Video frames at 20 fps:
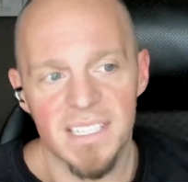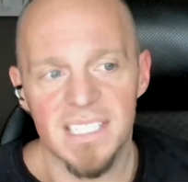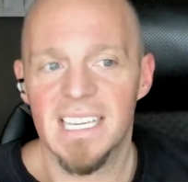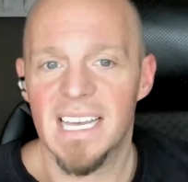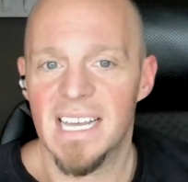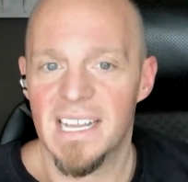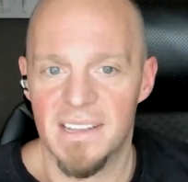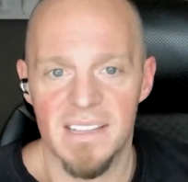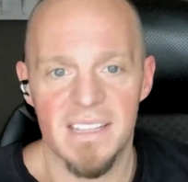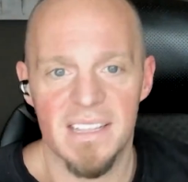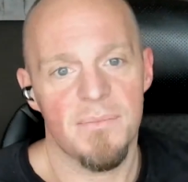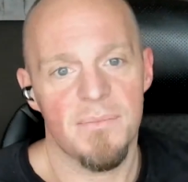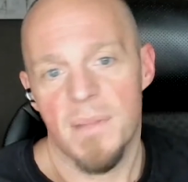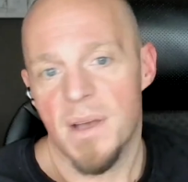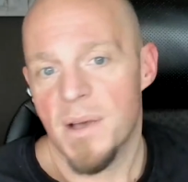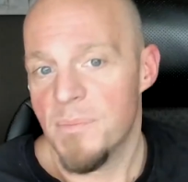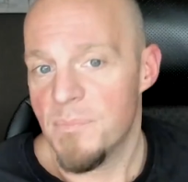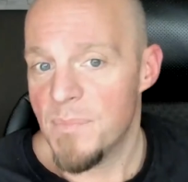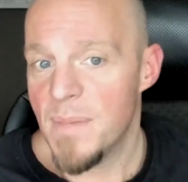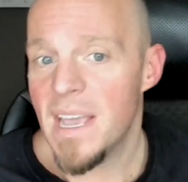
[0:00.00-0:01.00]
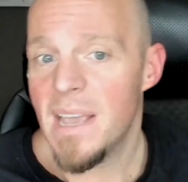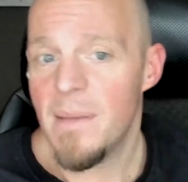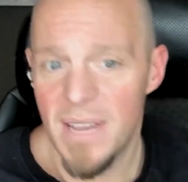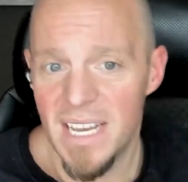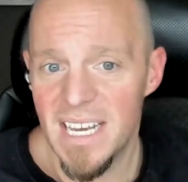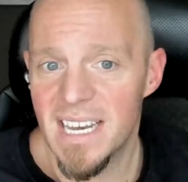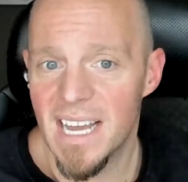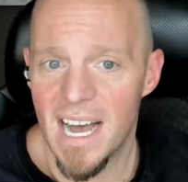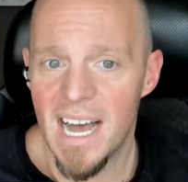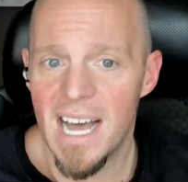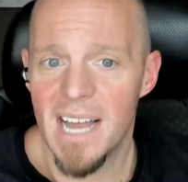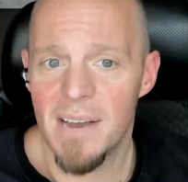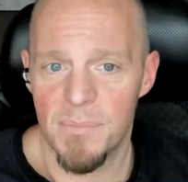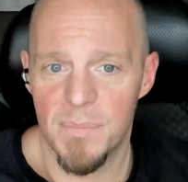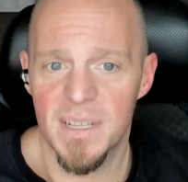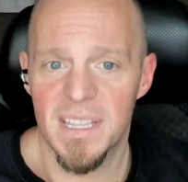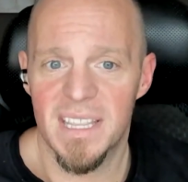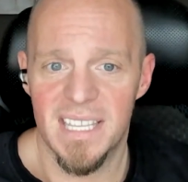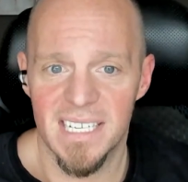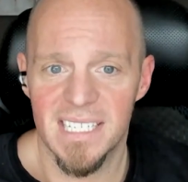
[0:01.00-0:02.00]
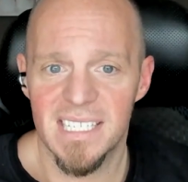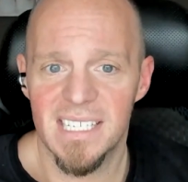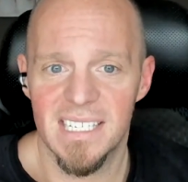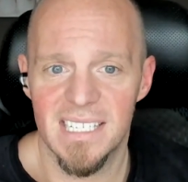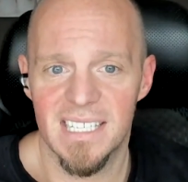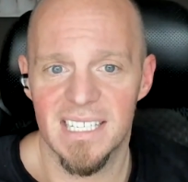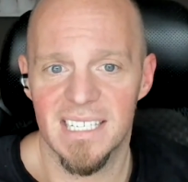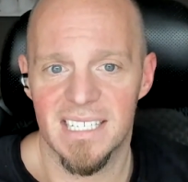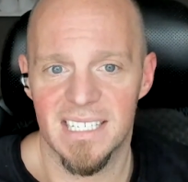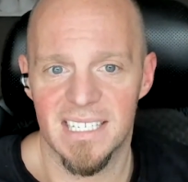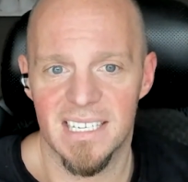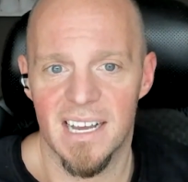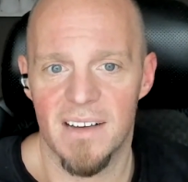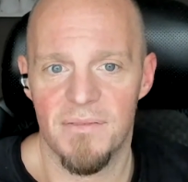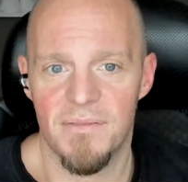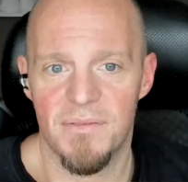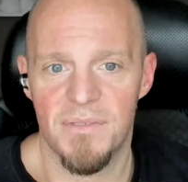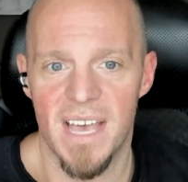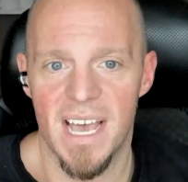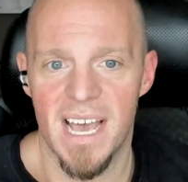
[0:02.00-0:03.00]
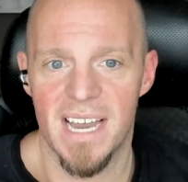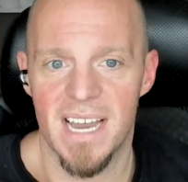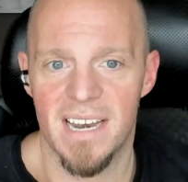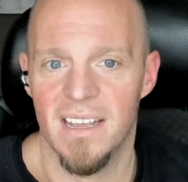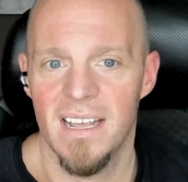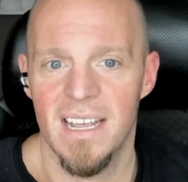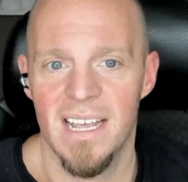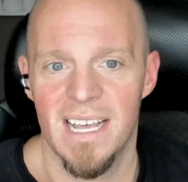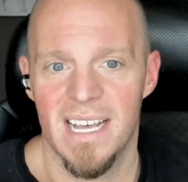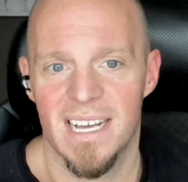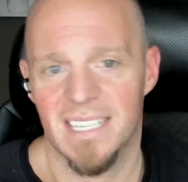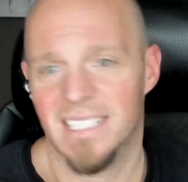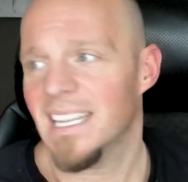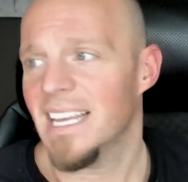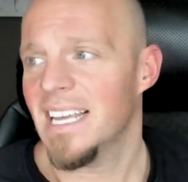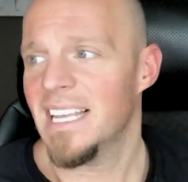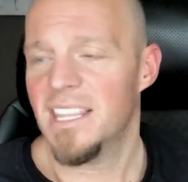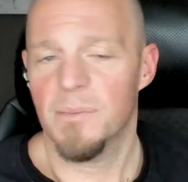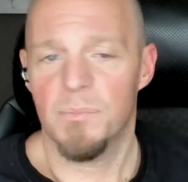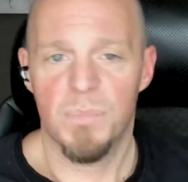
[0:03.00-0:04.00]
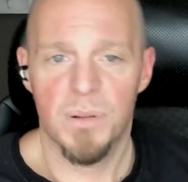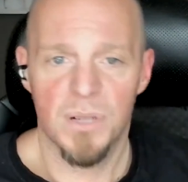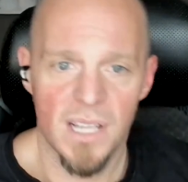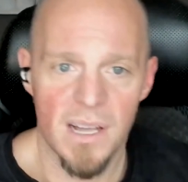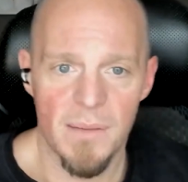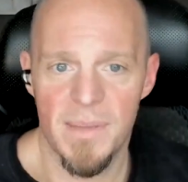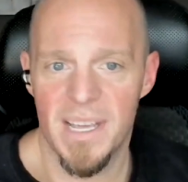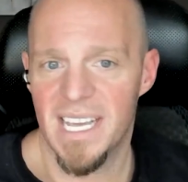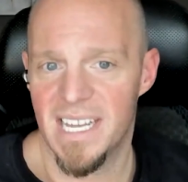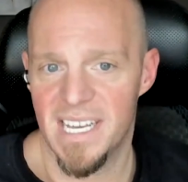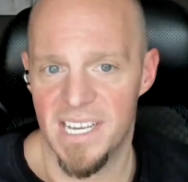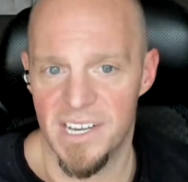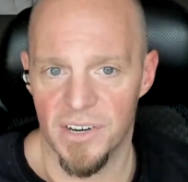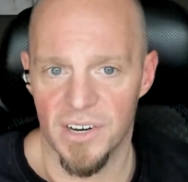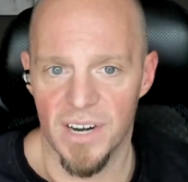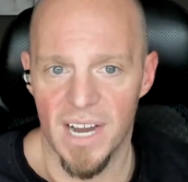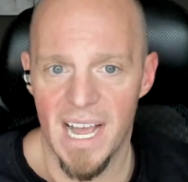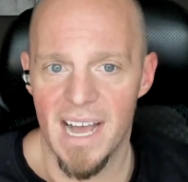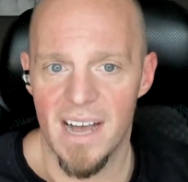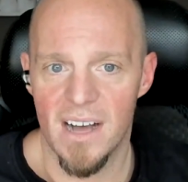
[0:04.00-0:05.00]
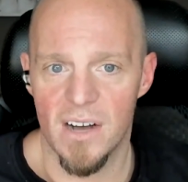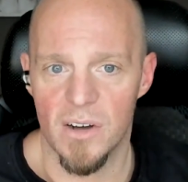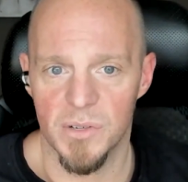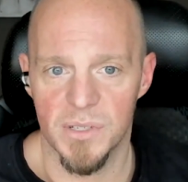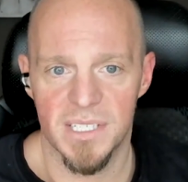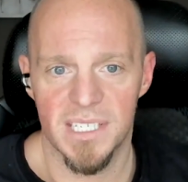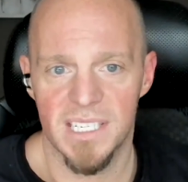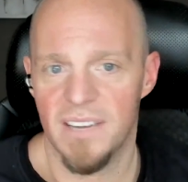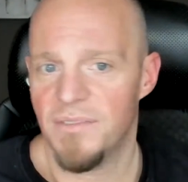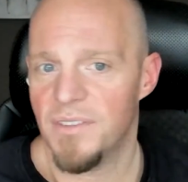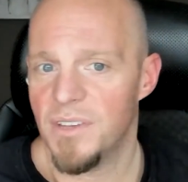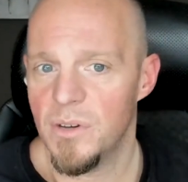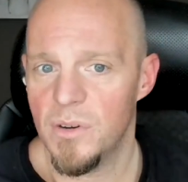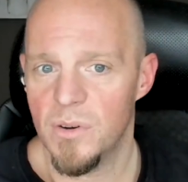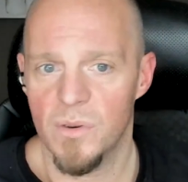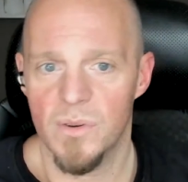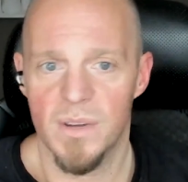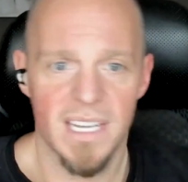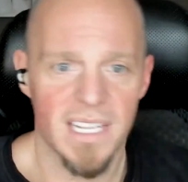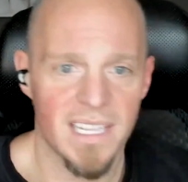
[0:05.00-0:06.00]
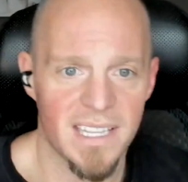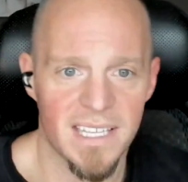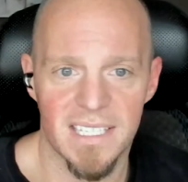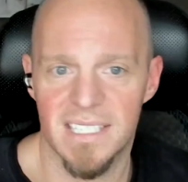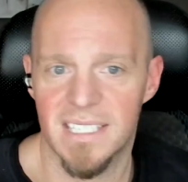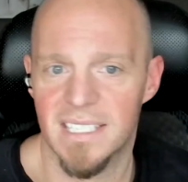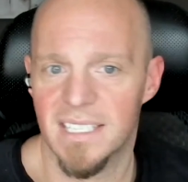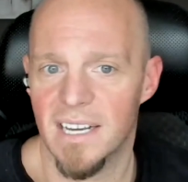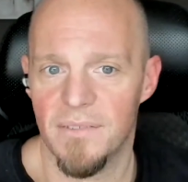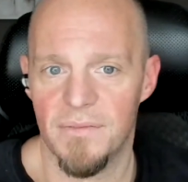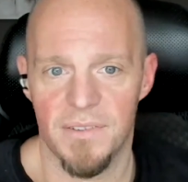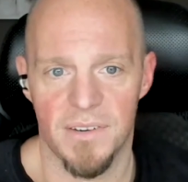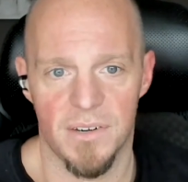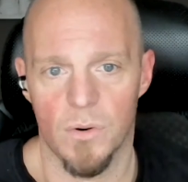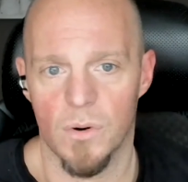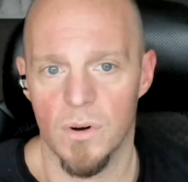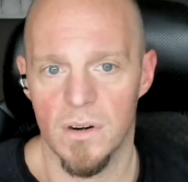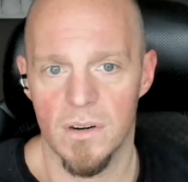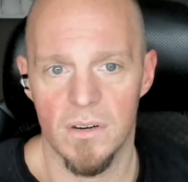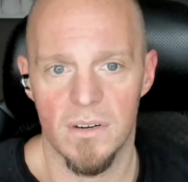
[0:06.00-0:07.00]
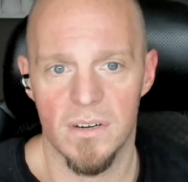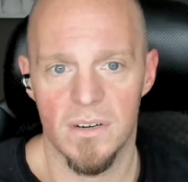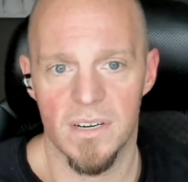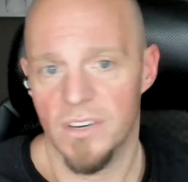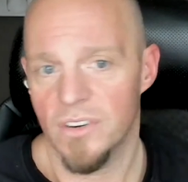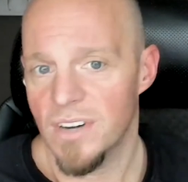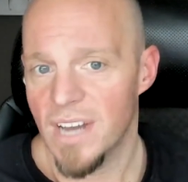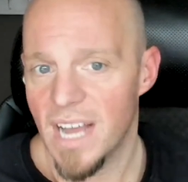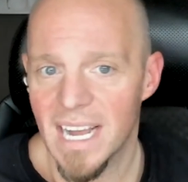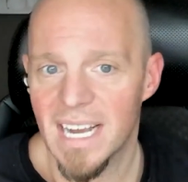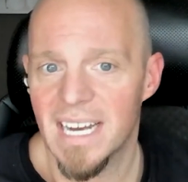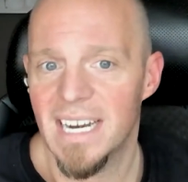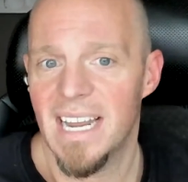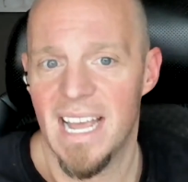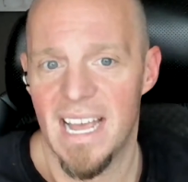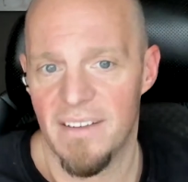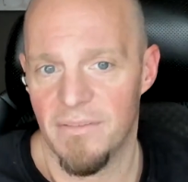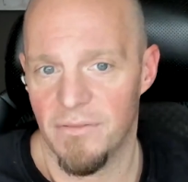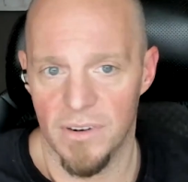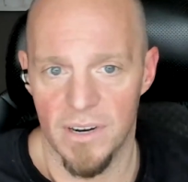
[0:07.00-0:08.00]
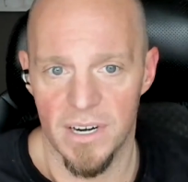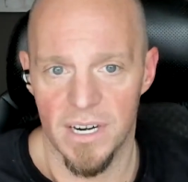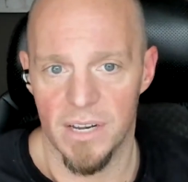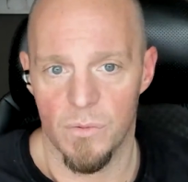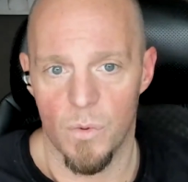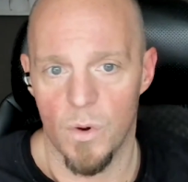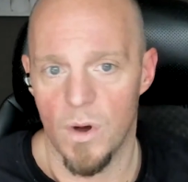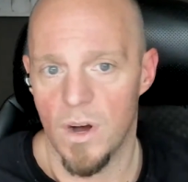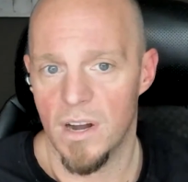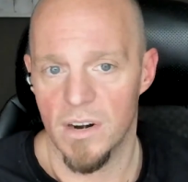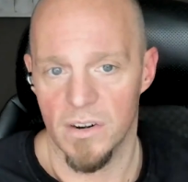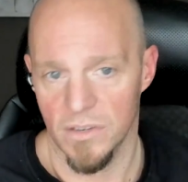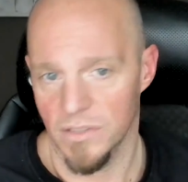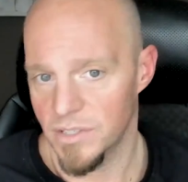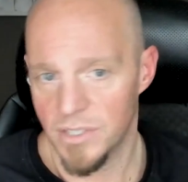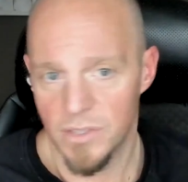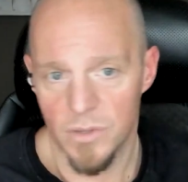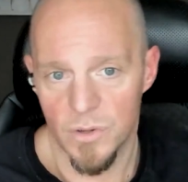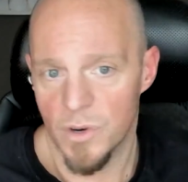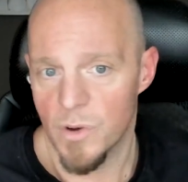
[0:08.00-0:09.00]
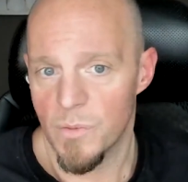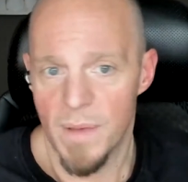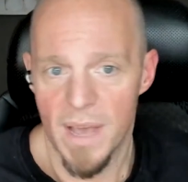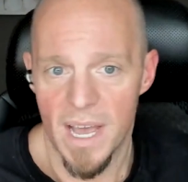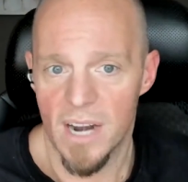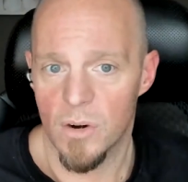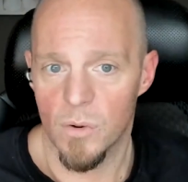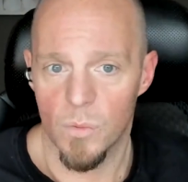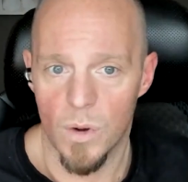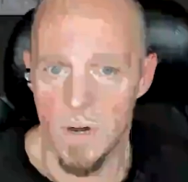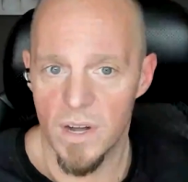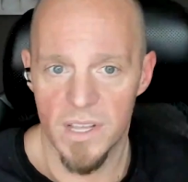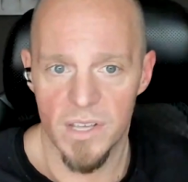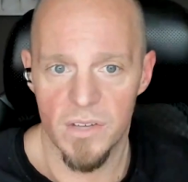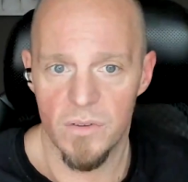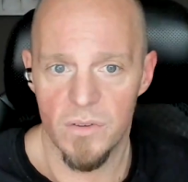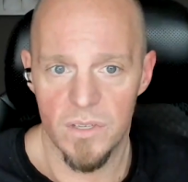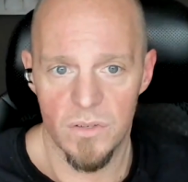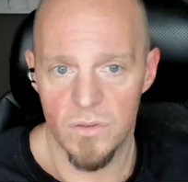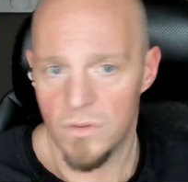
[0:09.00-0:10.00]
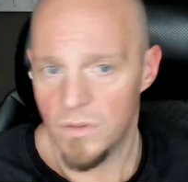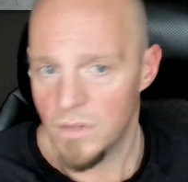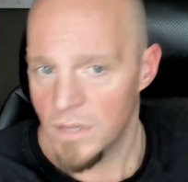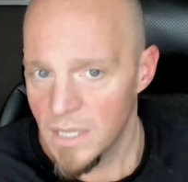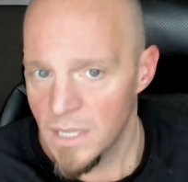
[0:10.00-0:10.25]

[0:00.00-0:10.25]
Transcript: It's like maybe not, but this is the stuff that it's like the plumbing in your house. If you don't get this stuff in order, you're not going to have running water. So no matter what you do,